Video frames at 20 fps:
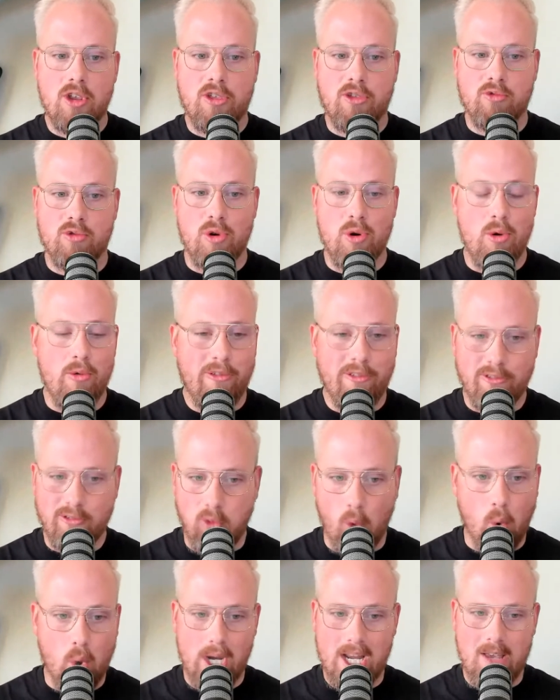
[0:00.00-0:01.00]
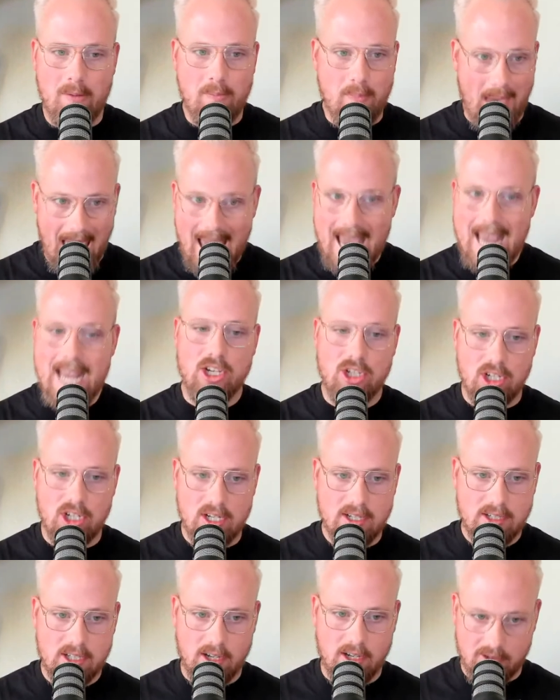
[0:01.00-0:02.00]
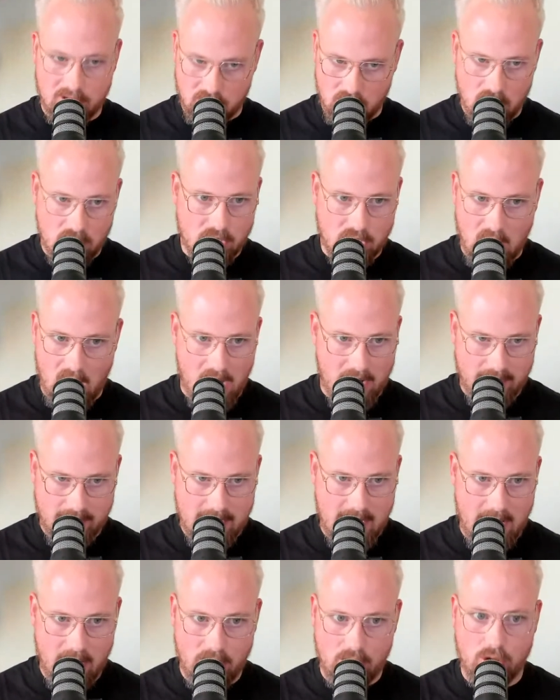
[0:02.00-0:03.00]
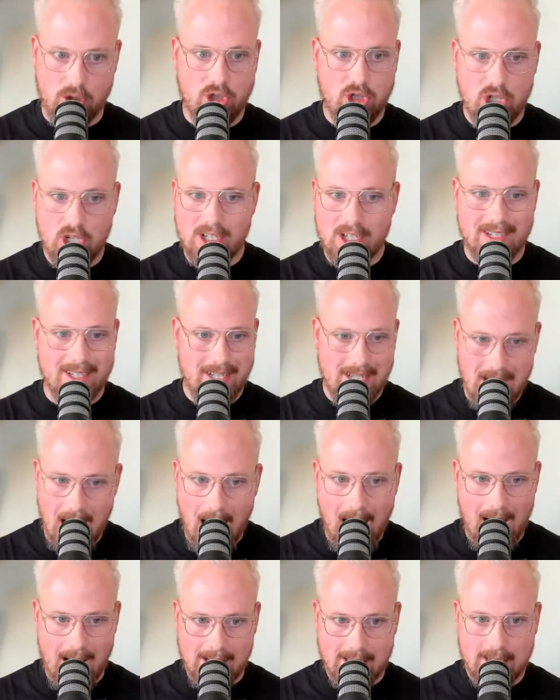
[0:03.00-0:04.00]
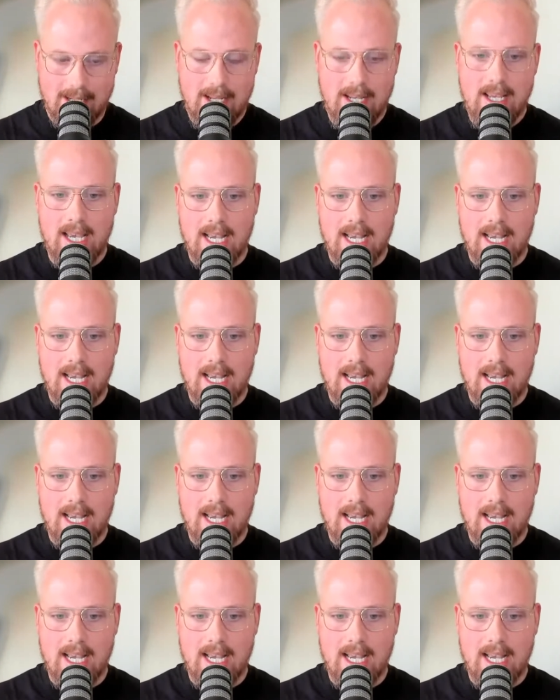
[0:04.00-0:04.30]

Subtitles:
through 40 pages of search content. They're just not.